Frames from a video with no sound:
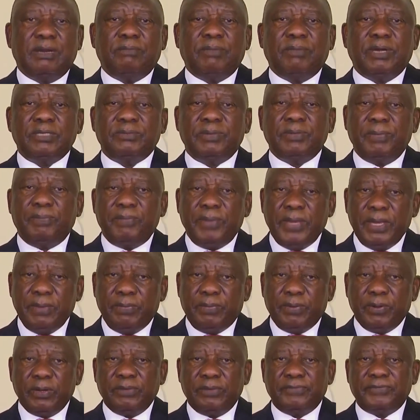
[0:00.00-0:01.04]
must be
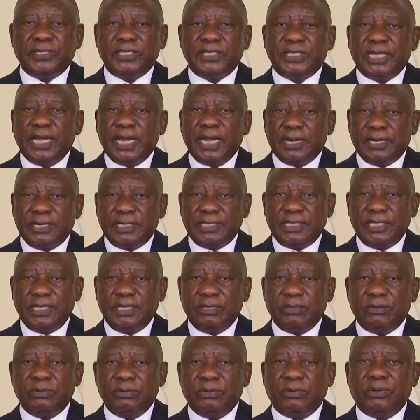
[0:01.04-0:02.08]
people of integrity
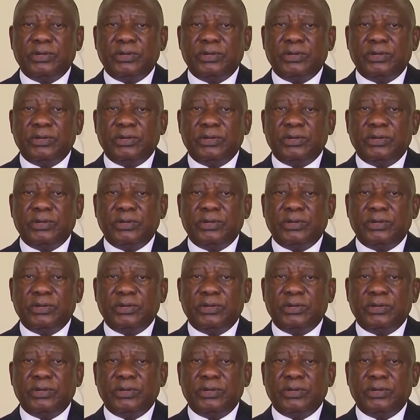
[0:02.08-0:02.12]
who